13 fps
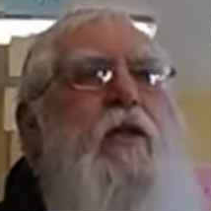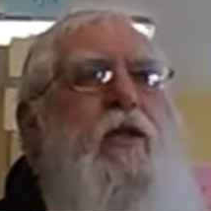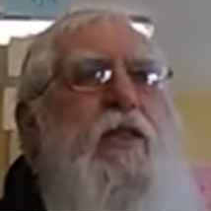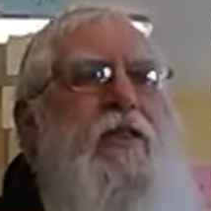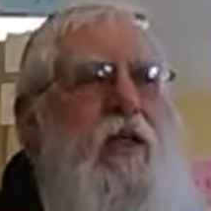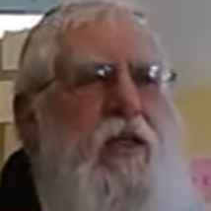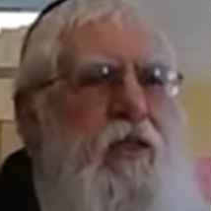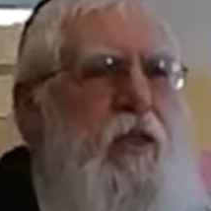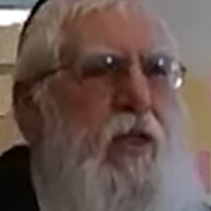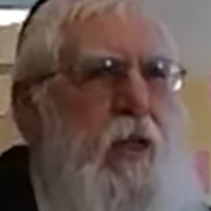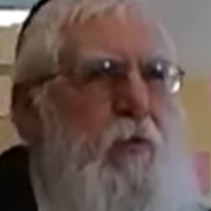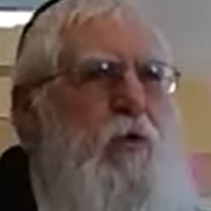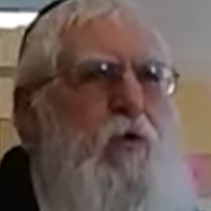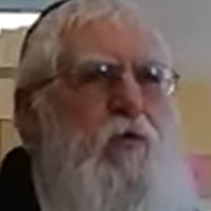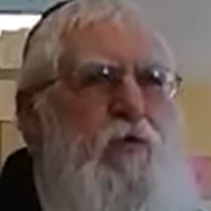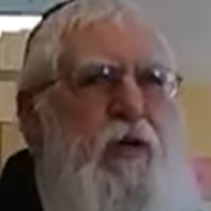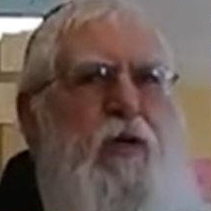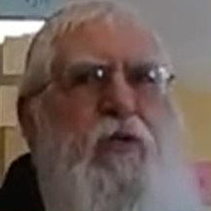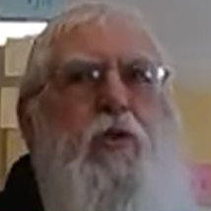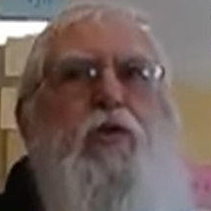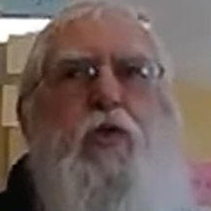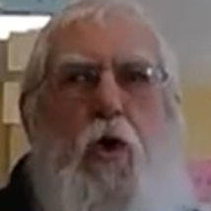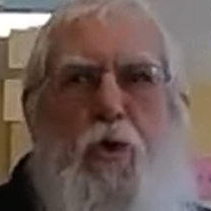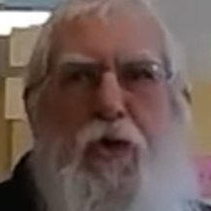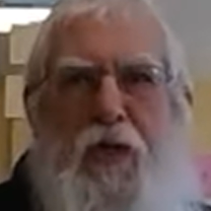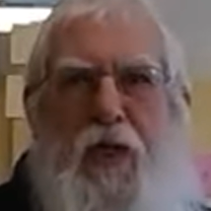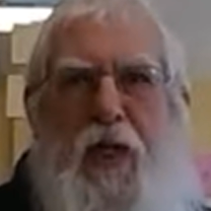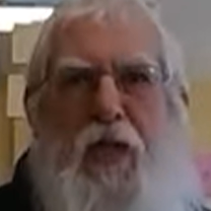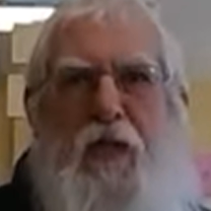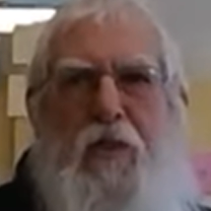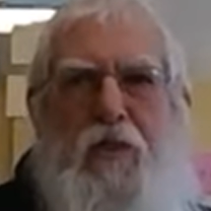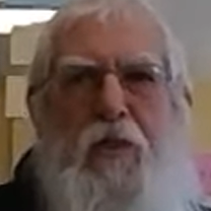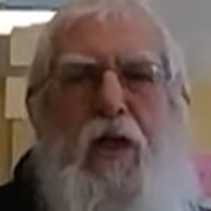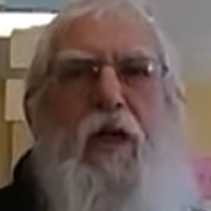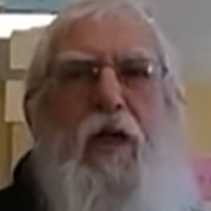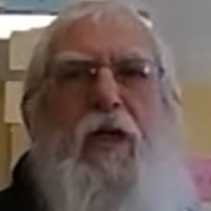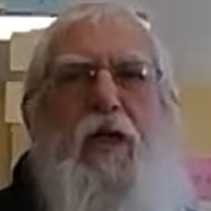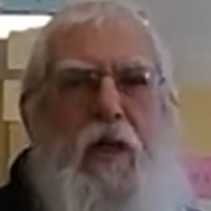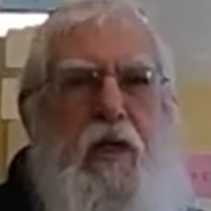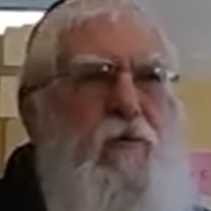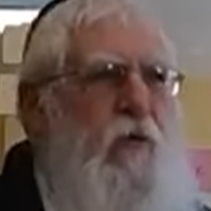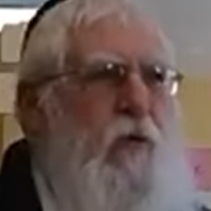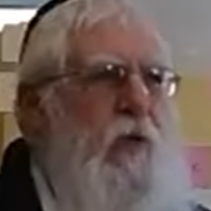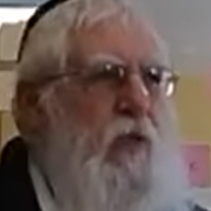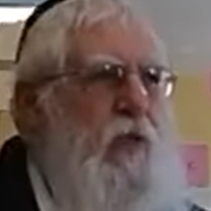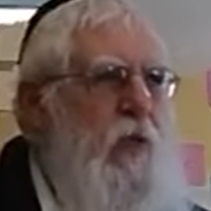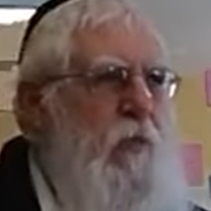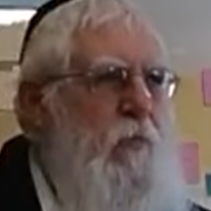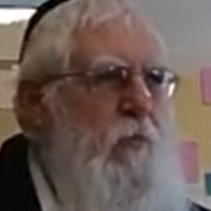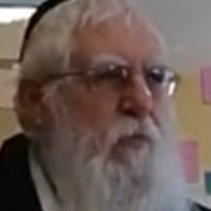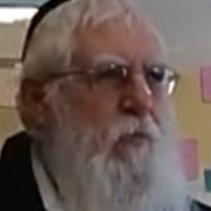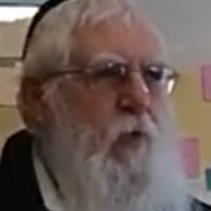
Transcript: the tzaddikim, you should fear the Torah scholars, like you fear Hashem.